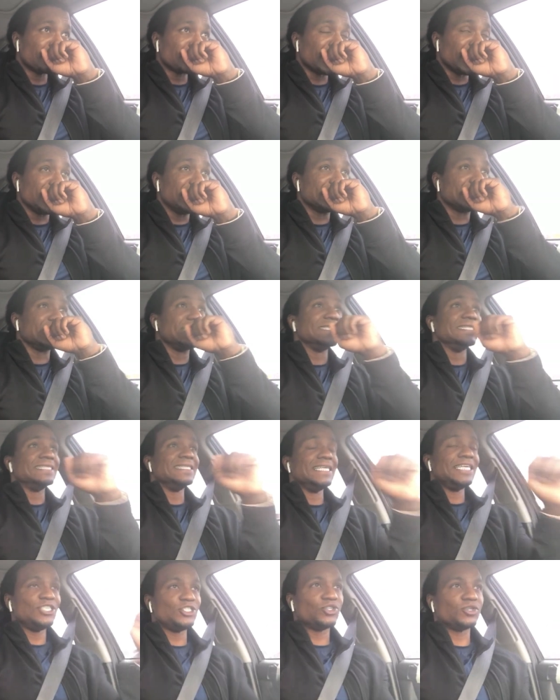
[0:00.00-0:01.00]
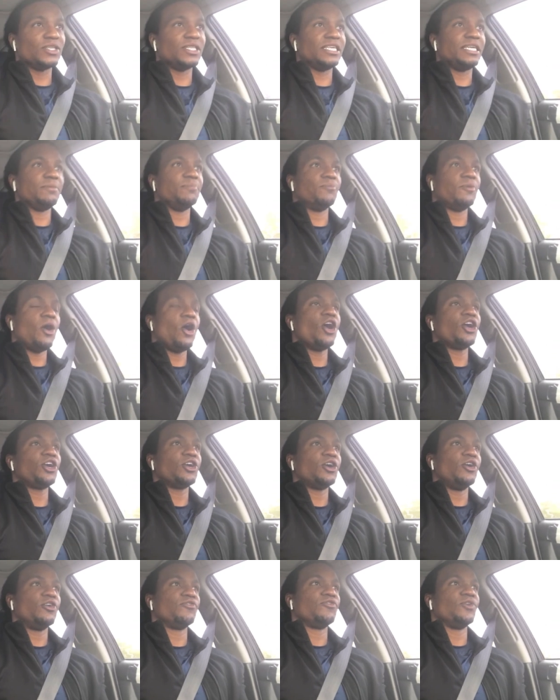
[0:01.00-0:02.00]
it is literally part
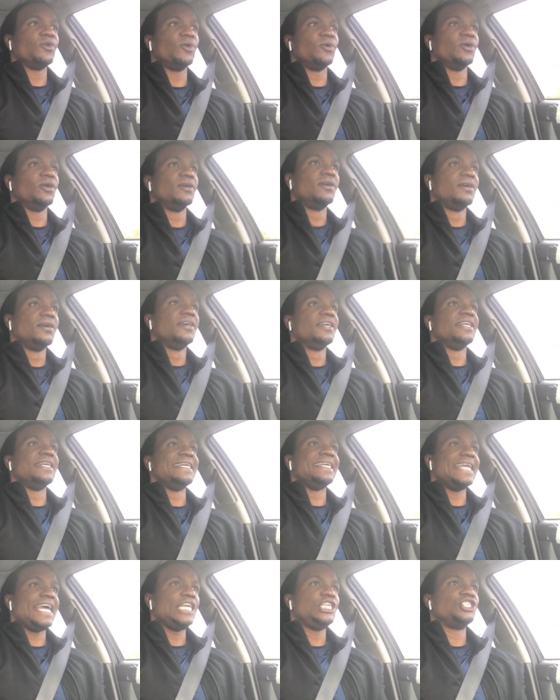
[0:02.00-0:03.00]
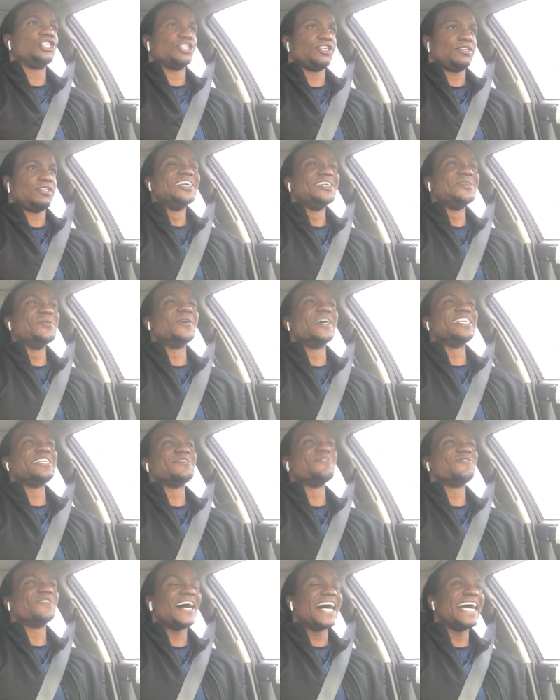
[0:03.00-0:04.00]
of your nature. You are
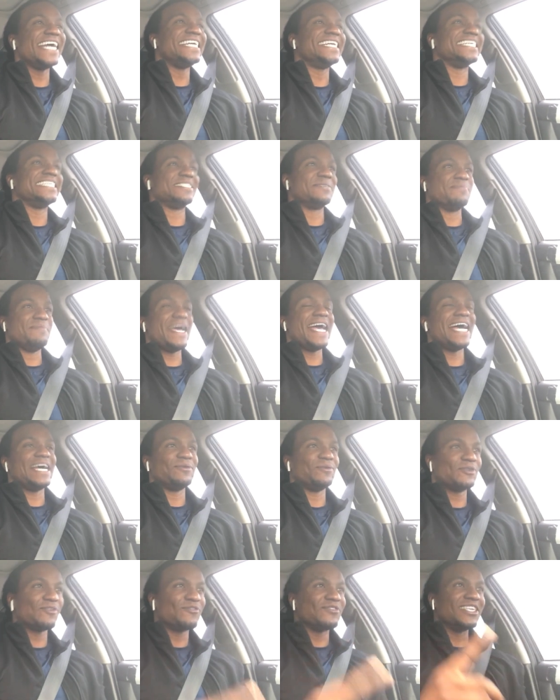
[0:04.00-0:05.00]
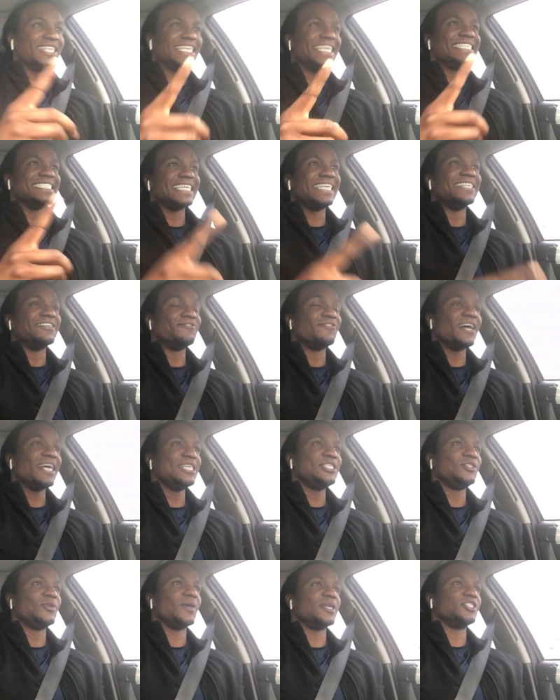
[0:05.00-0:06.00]
defined as a man. One of the things that
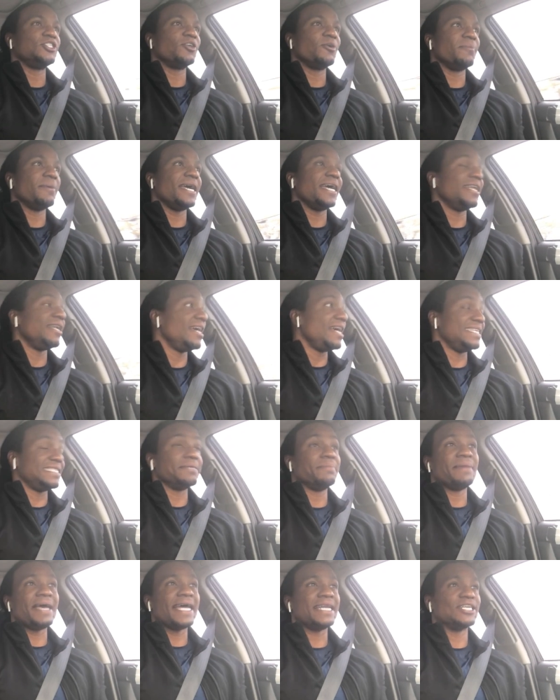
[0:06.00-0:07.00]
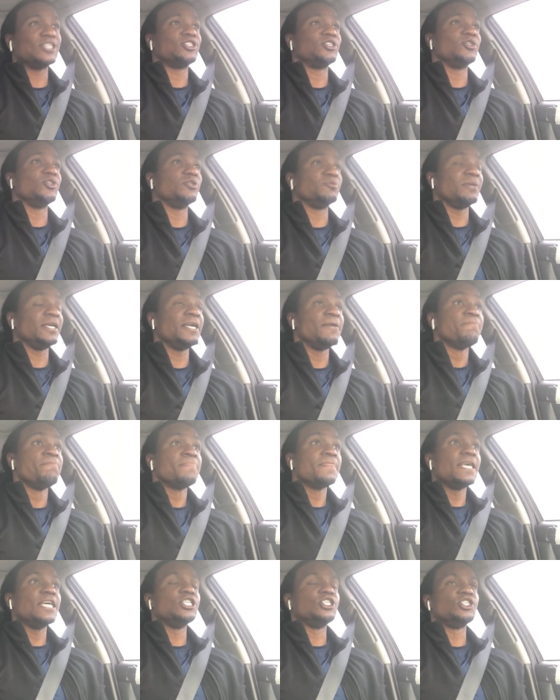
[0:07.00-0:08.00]
defines you as your man, as a man, excuse me,
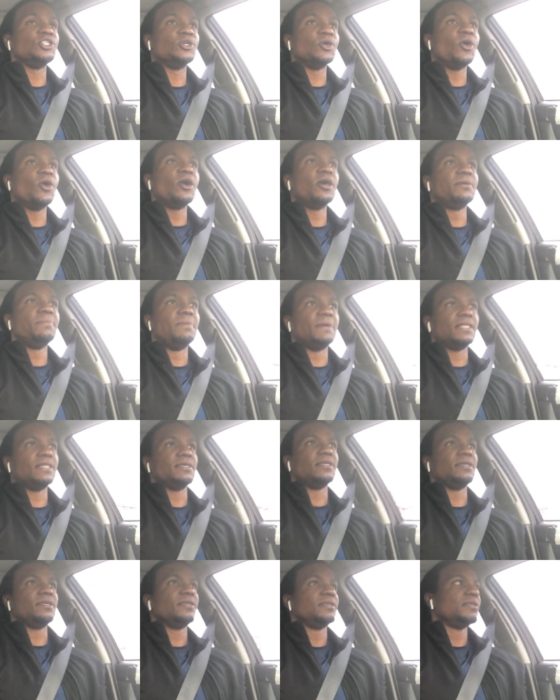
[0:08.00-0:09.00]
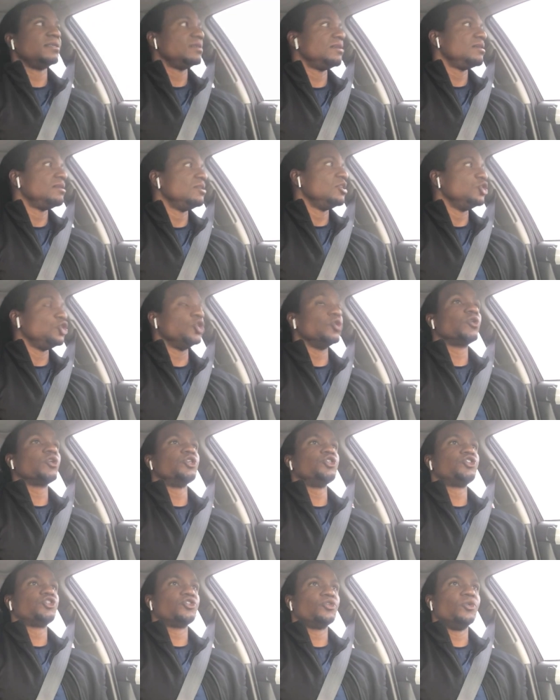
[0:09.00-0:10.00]
is your ability to
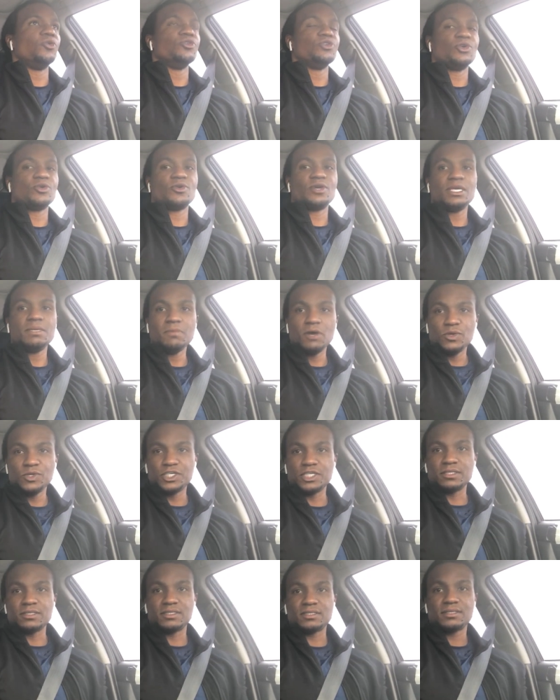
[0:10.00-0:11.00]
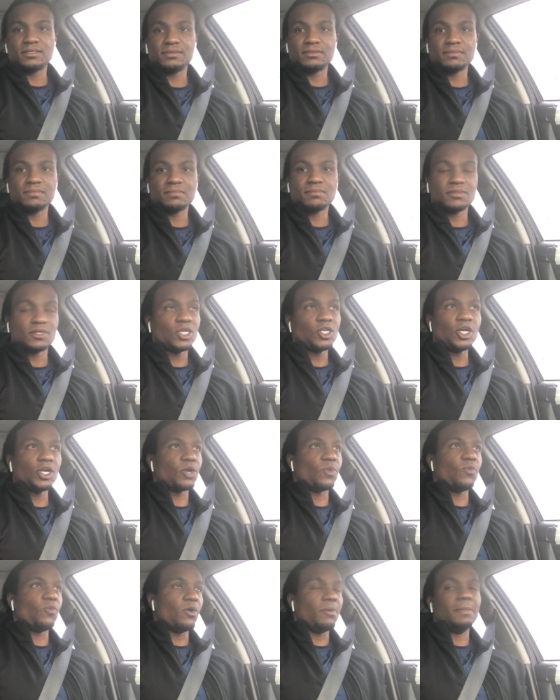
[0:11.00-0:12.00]
control your emotions. You're not
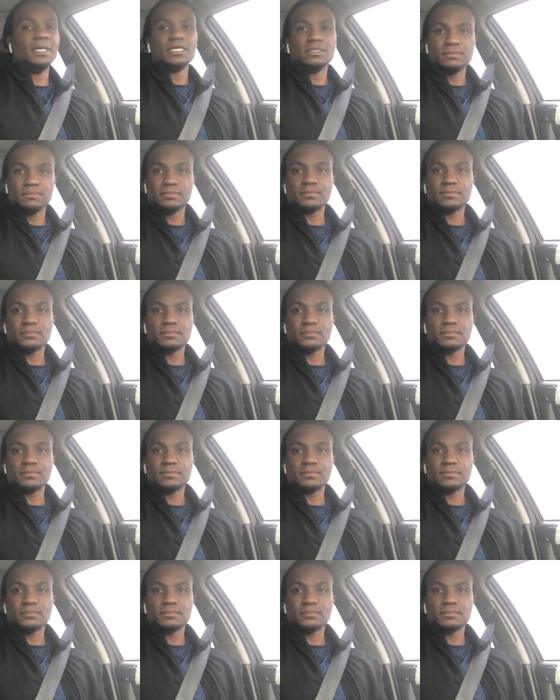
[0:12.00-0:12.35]
a woman.